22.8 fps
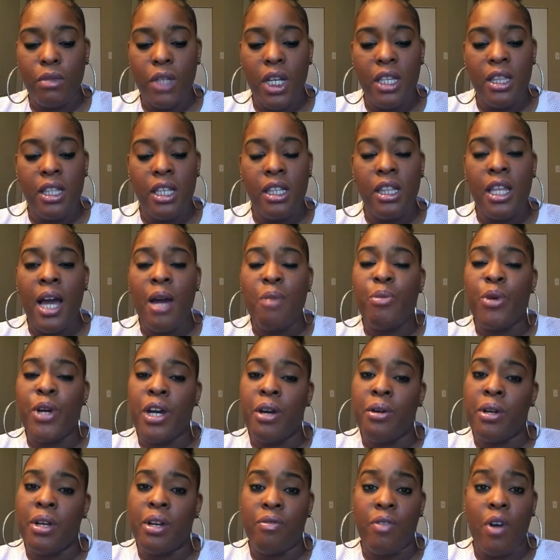the
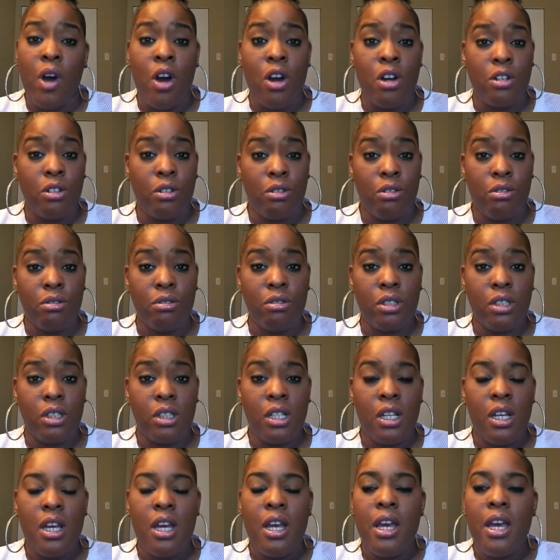library of articles
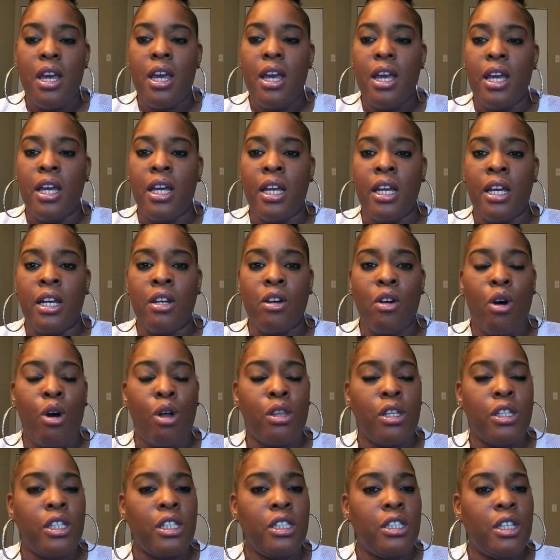and
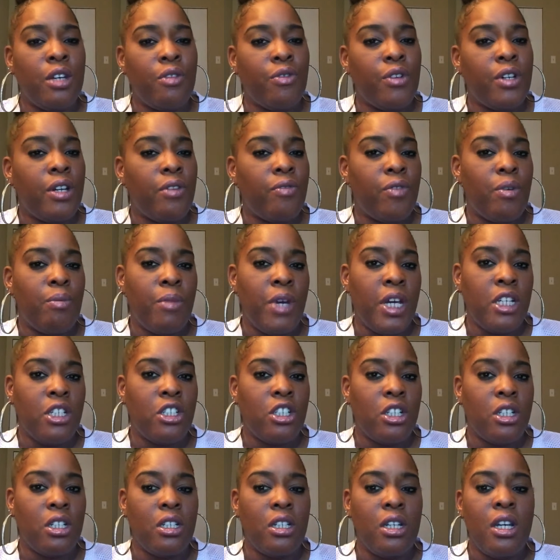all of the different
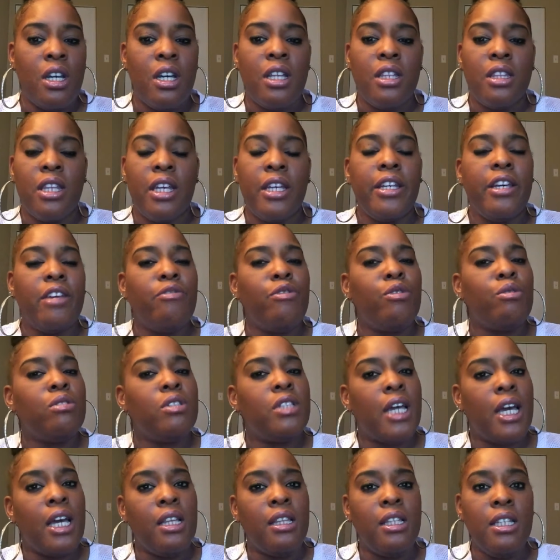information. They give you
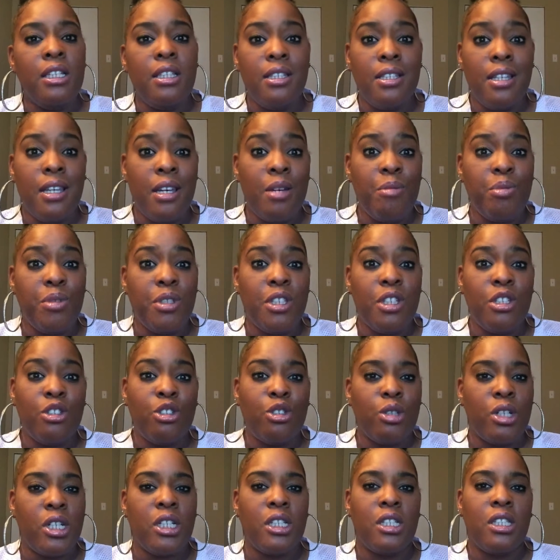daily tips and
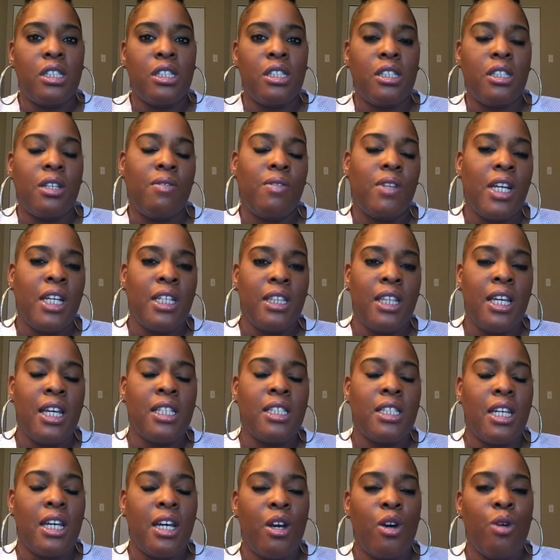tricks and stuff like that
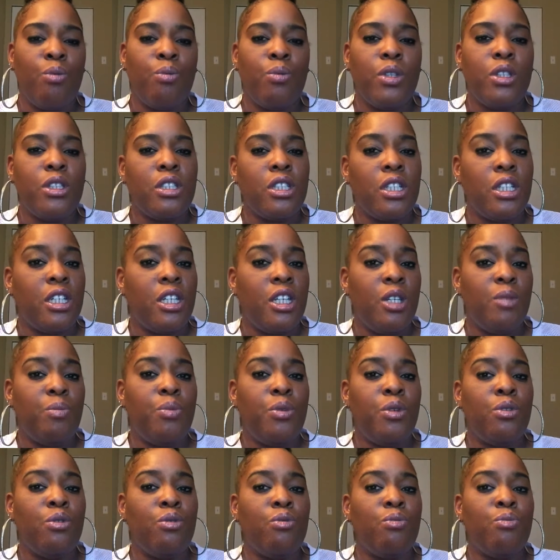to help to keep
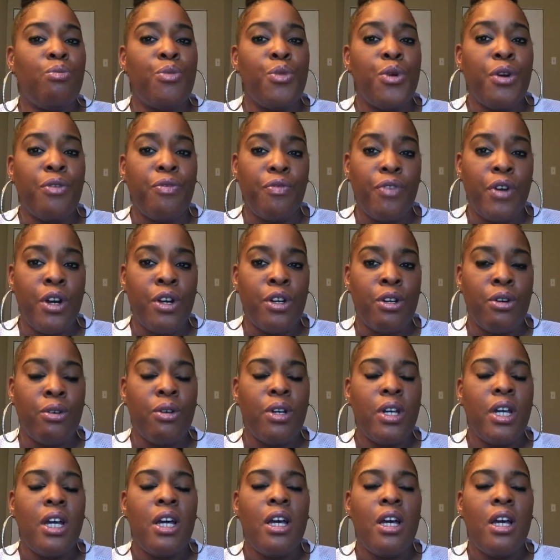you more fertile.